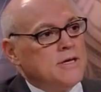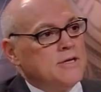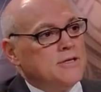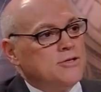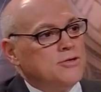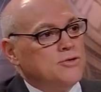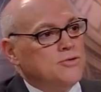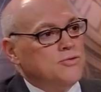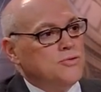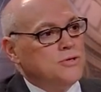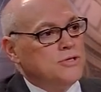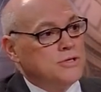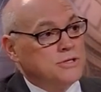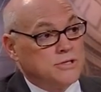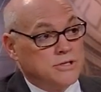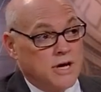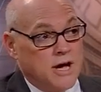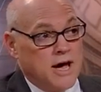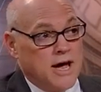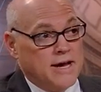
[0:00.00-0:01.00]
to
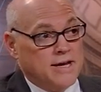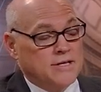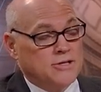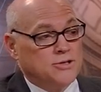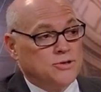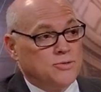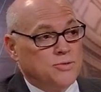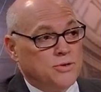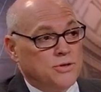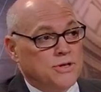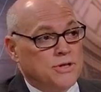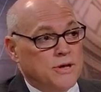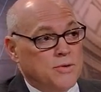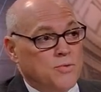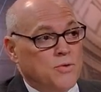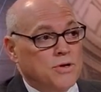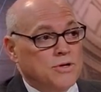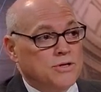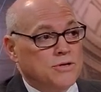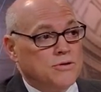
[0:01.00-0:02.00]
decide as to whether they
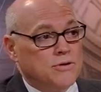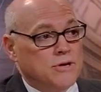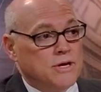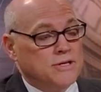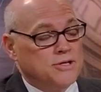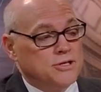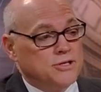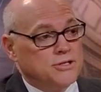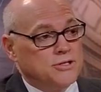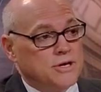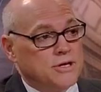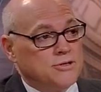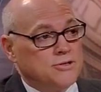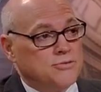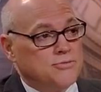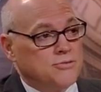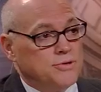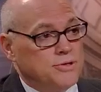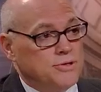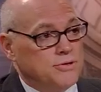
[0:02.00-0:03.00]
want their legislature
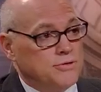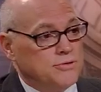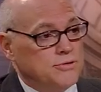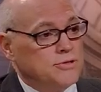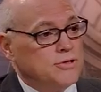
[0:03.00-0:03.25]
reduced.